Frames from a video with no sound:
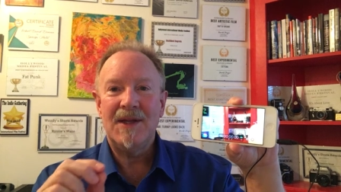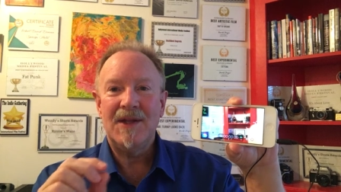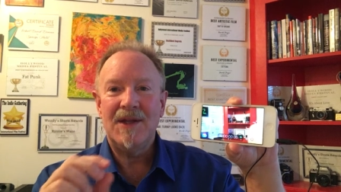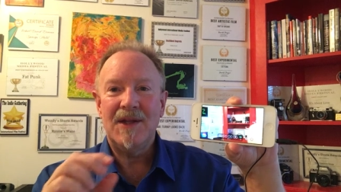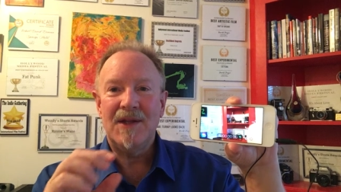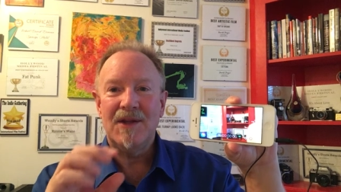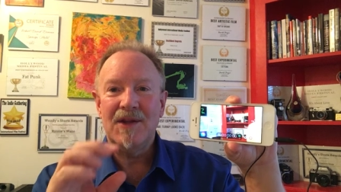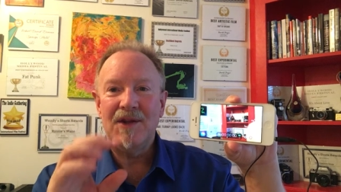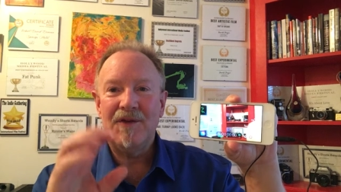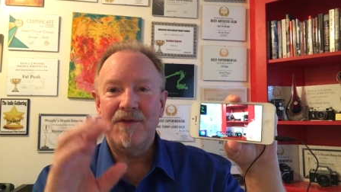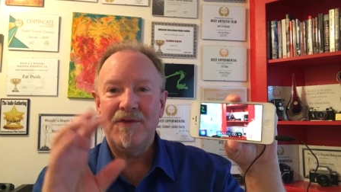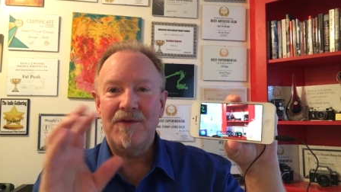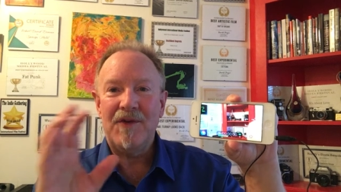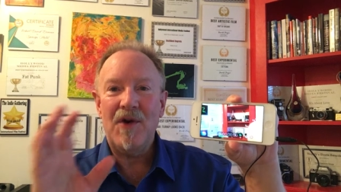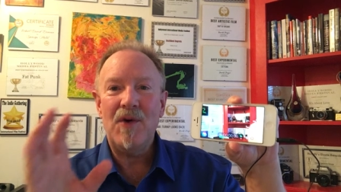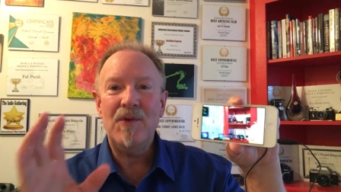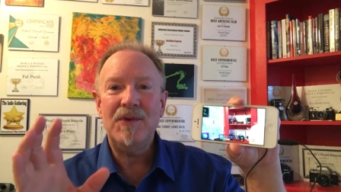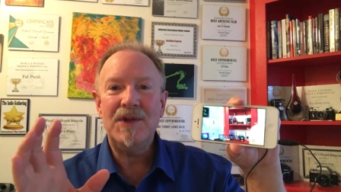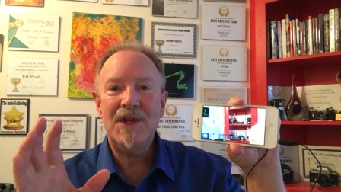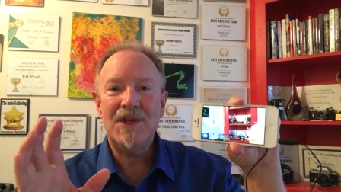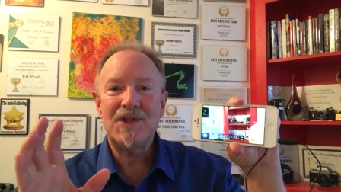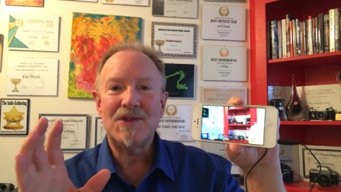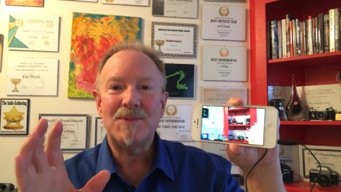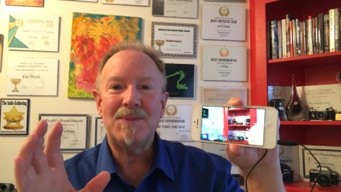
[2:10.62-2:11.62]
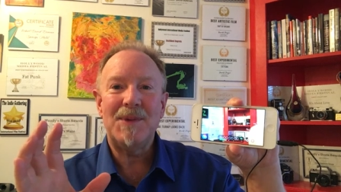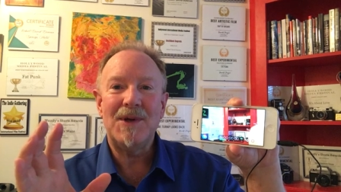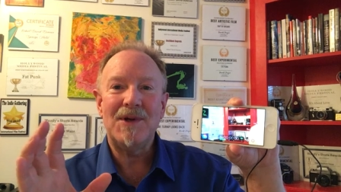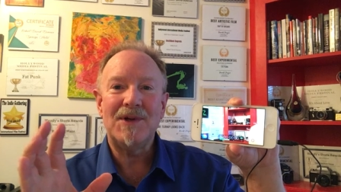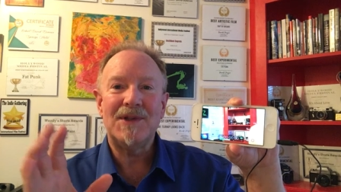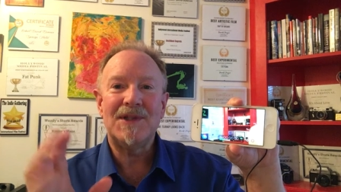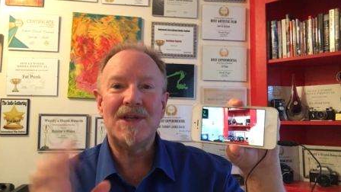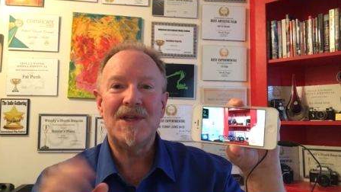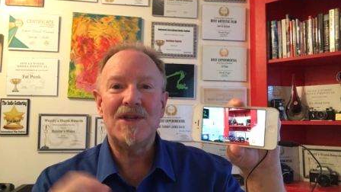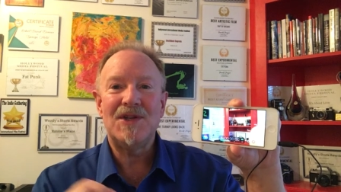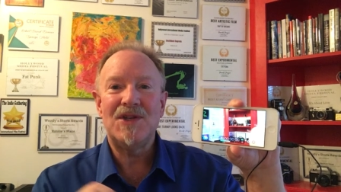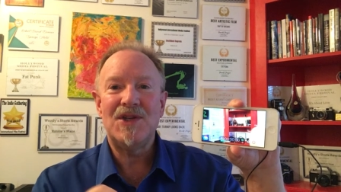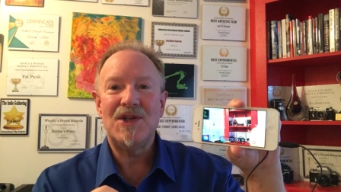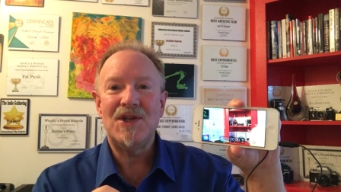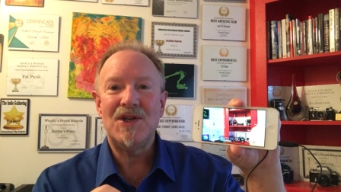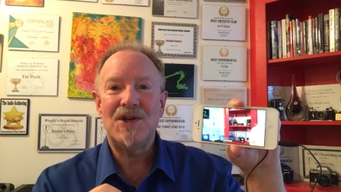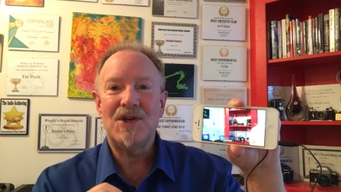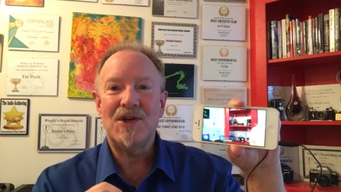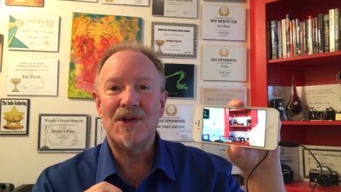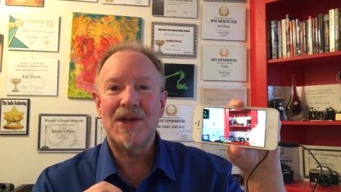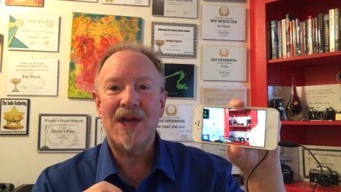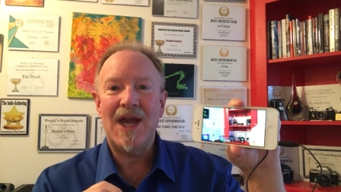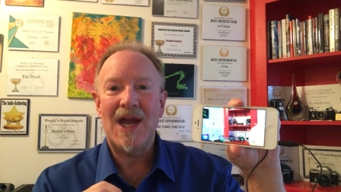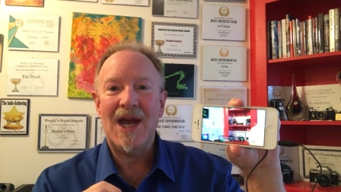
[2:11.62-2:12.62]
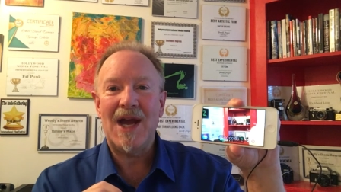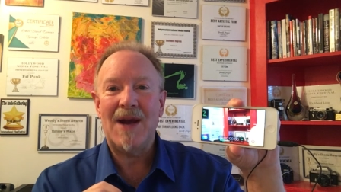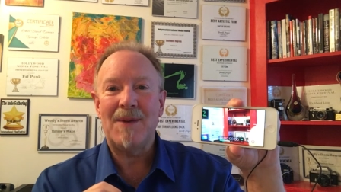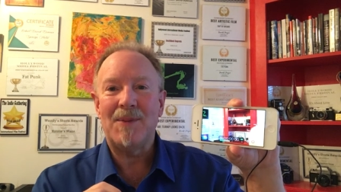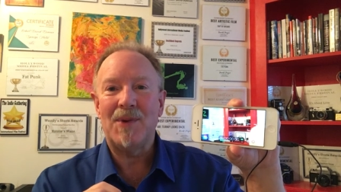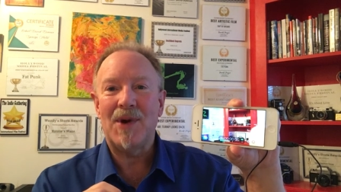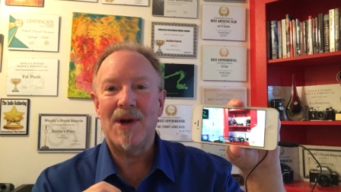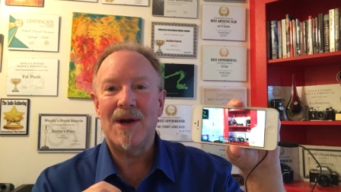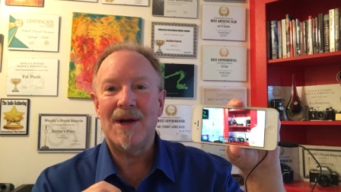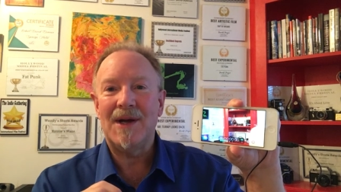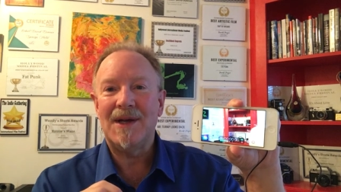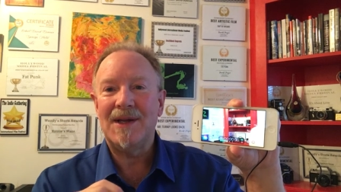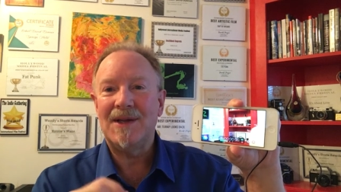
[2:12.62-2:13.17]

The phone that's built into your camera,